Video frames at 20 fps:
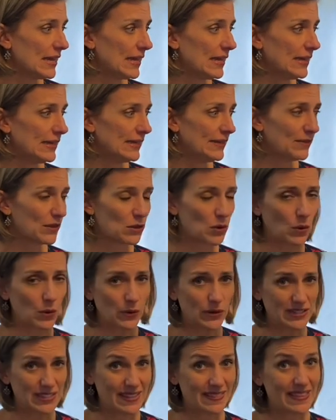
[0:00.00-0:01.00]
Uh, and the
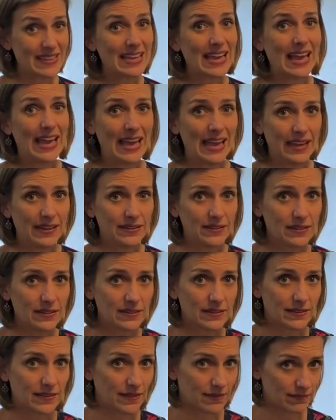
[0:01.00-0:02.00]
chords at the
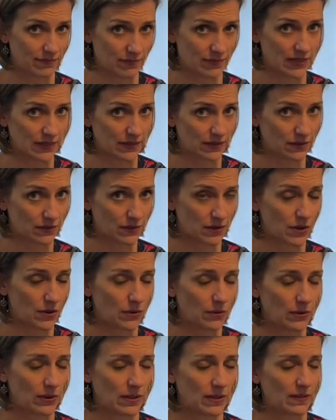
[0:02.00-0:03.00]
end, the, the little
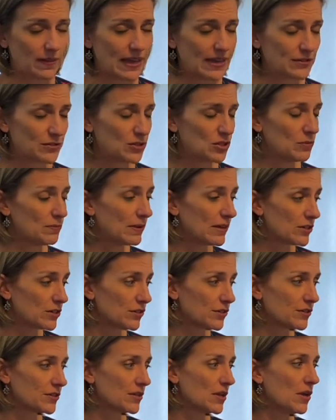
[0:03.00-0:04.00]
coda, the last two
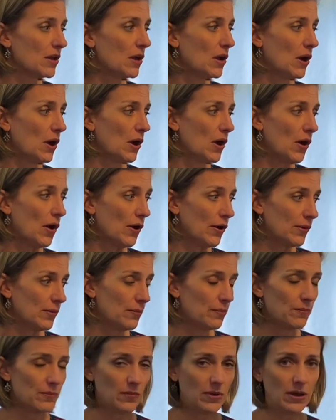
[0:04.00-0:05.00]
measures, are
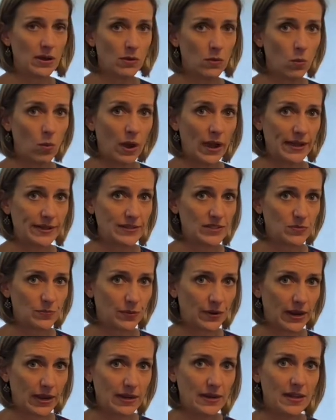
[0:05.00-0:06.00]
uh,
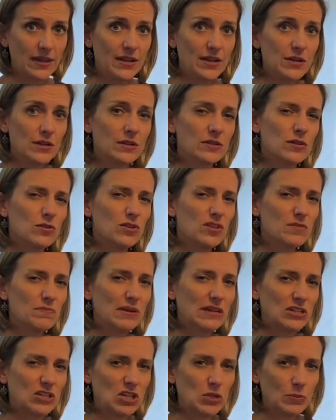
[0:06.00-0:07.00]
widespread. So just
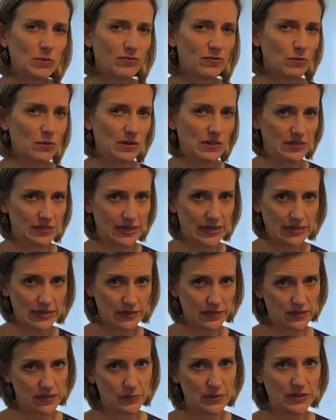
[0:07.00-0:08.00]
make sure before assigning
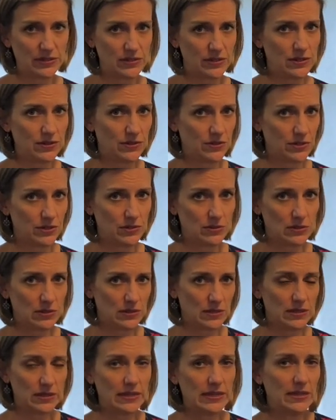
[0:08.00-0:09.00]
this piece to your student
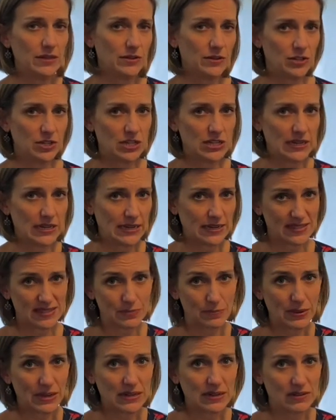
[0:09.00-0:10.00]
that he or she has a
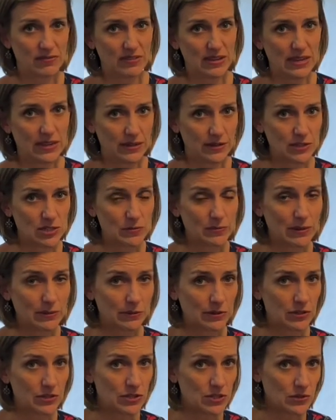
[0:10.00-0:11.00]
big enough hand to be able
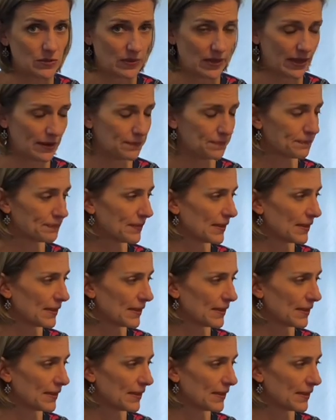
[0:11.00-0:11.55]
to do that.